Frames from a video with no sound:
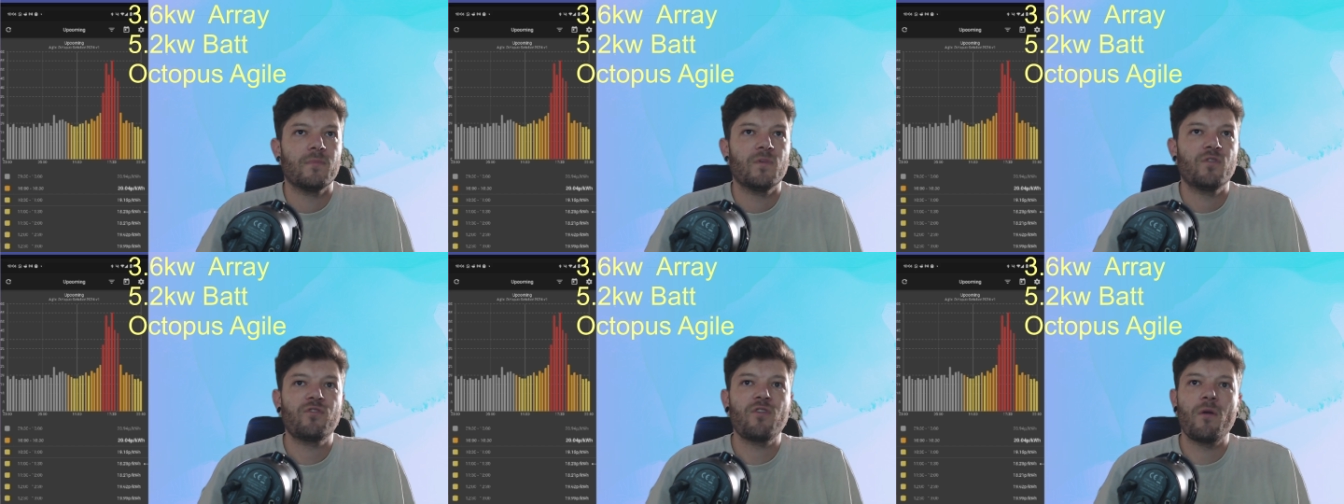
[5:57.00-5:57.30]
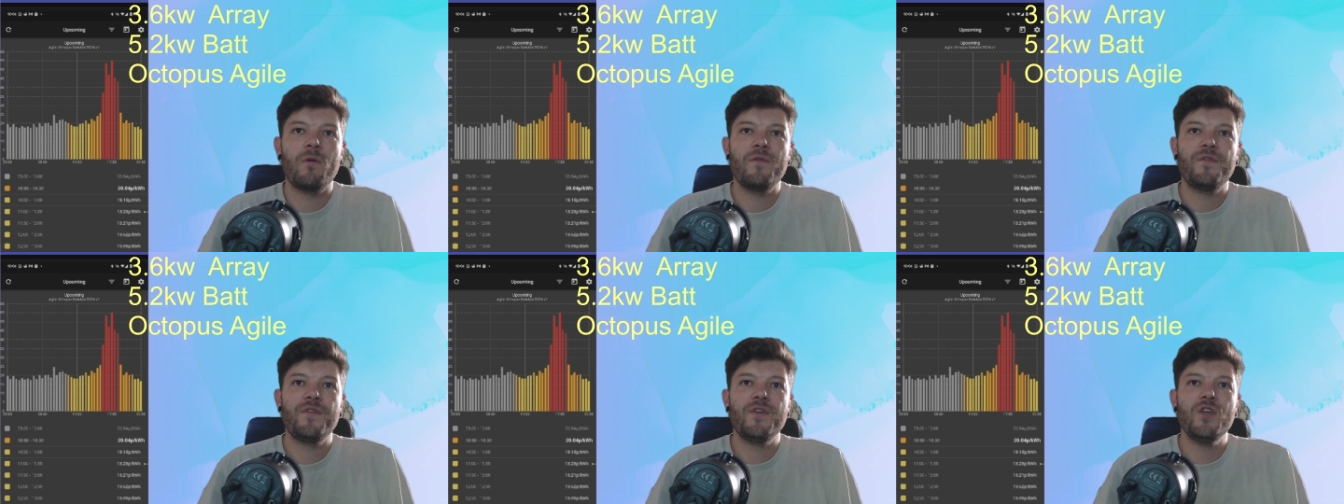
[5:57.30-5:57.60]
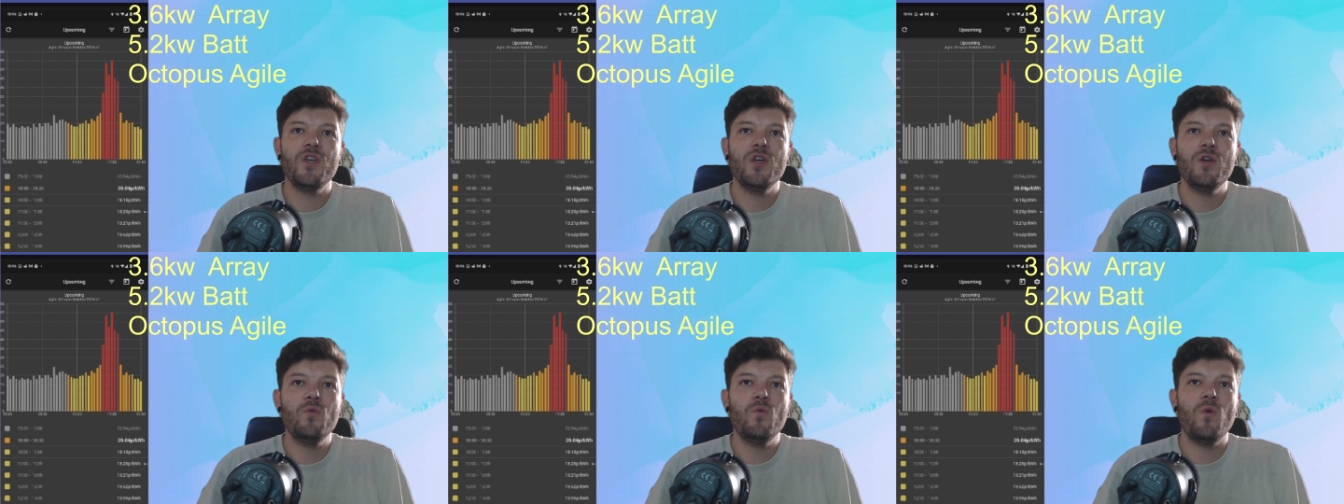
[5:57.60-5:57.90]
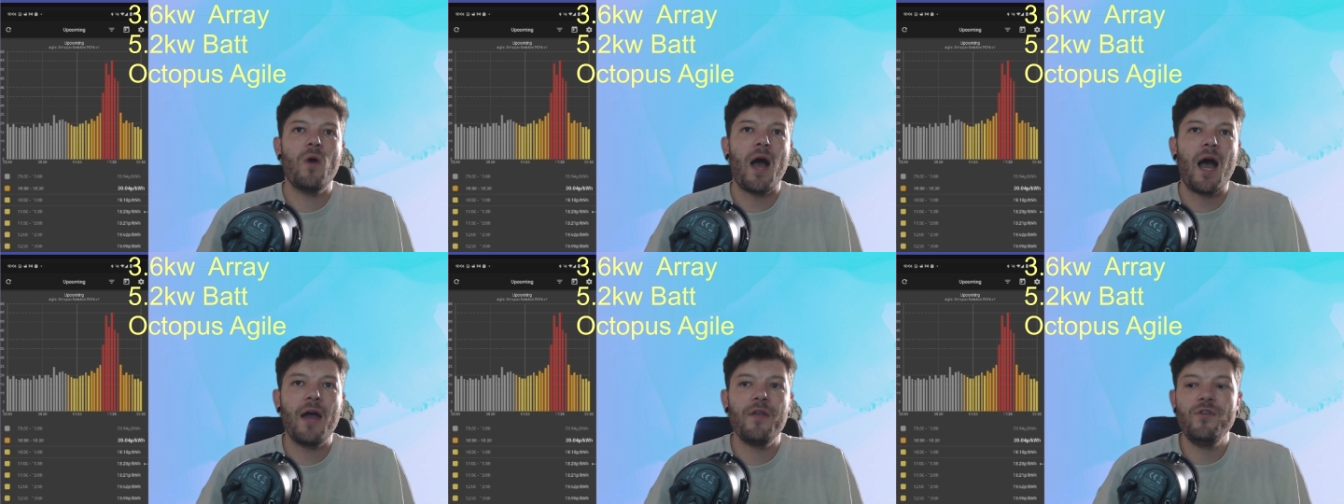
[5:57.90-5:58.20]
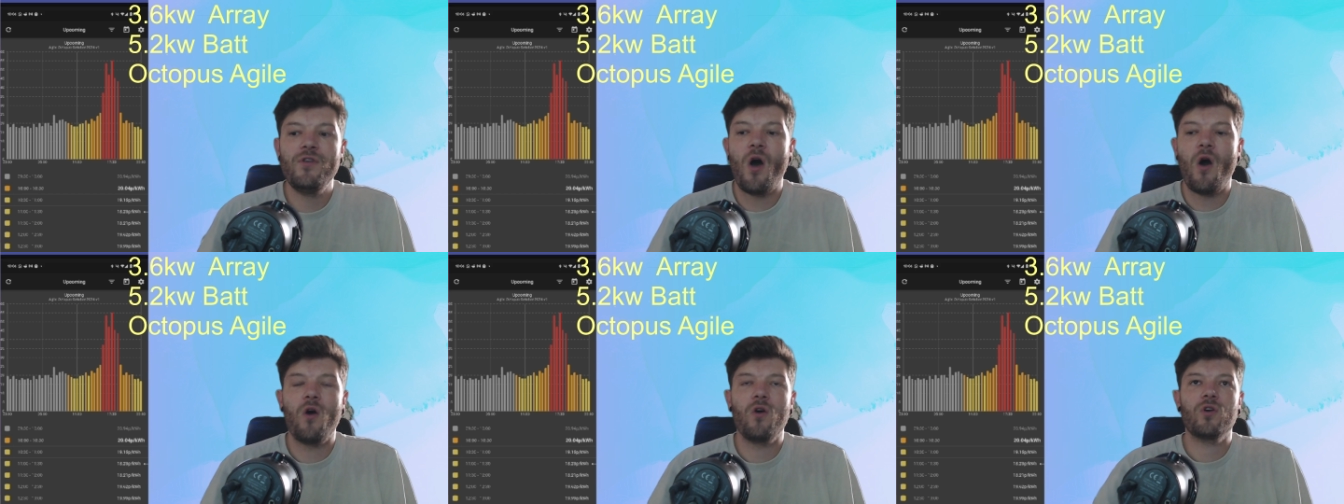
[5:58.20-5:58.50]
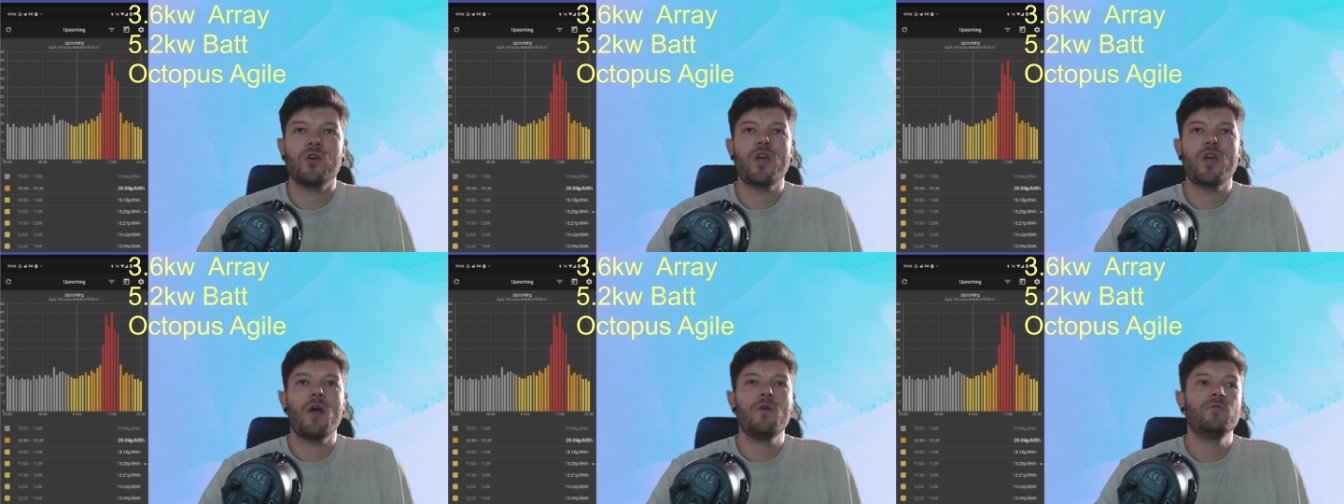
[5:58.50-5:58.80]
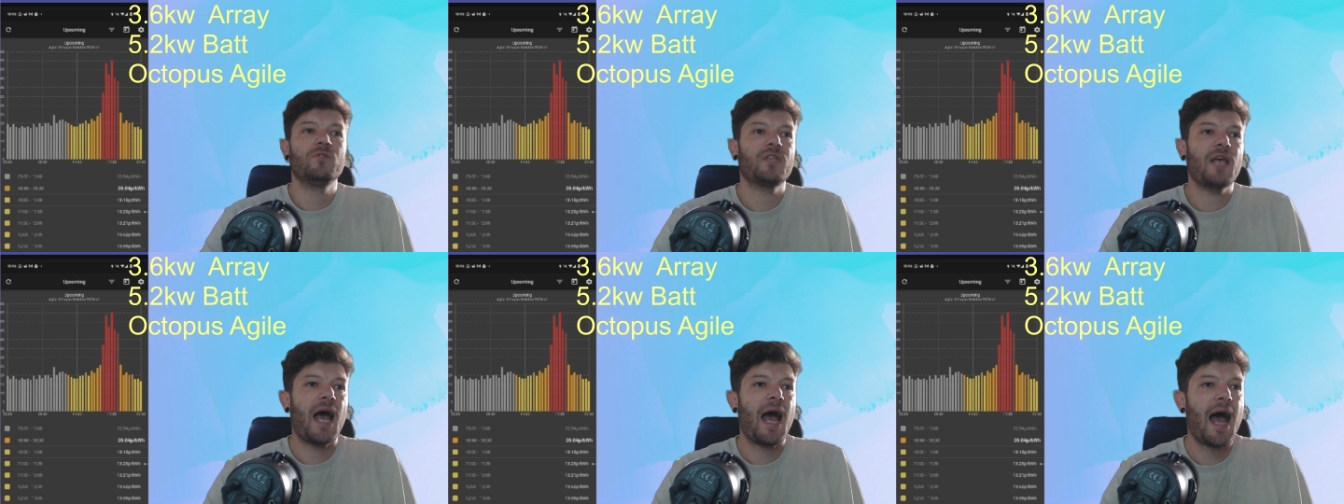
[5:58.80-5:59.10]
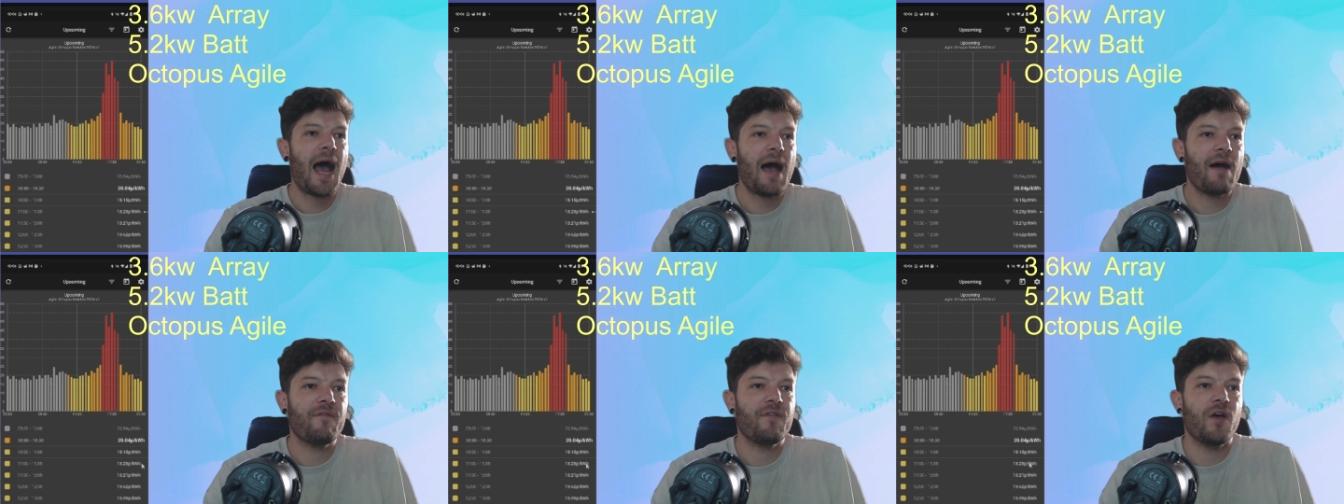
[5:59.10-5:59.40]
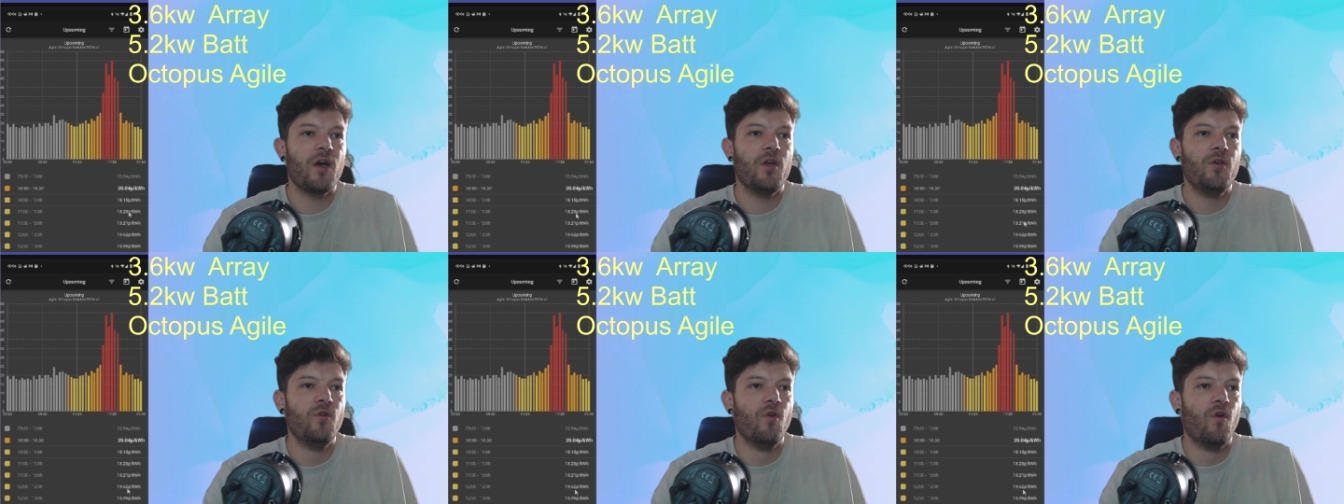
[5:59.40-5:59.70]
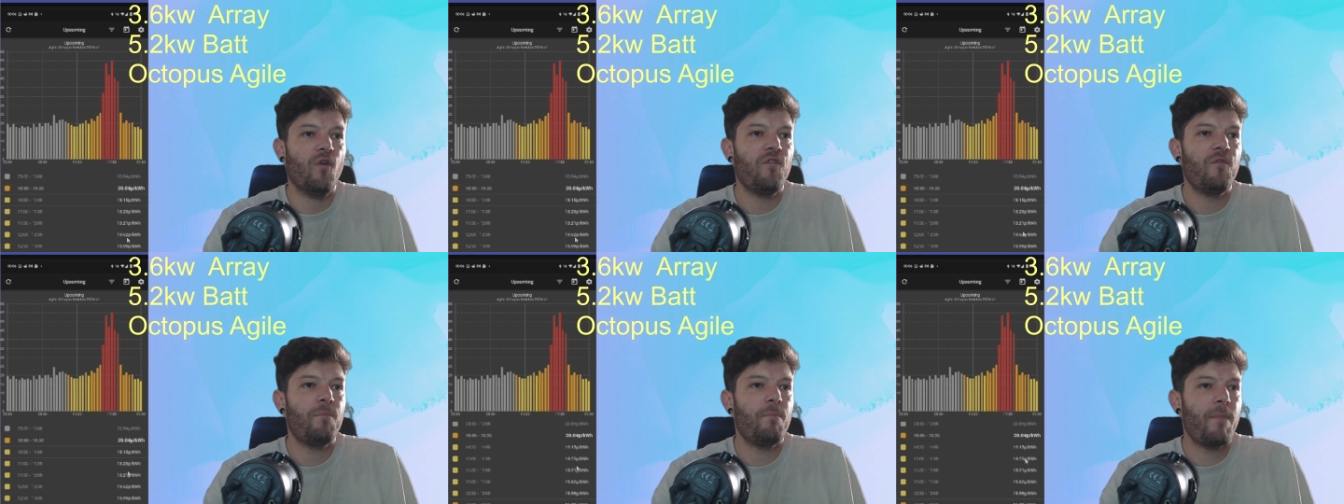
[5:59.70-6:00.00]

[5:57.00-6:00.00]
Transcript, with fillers: so if you are not going to have enough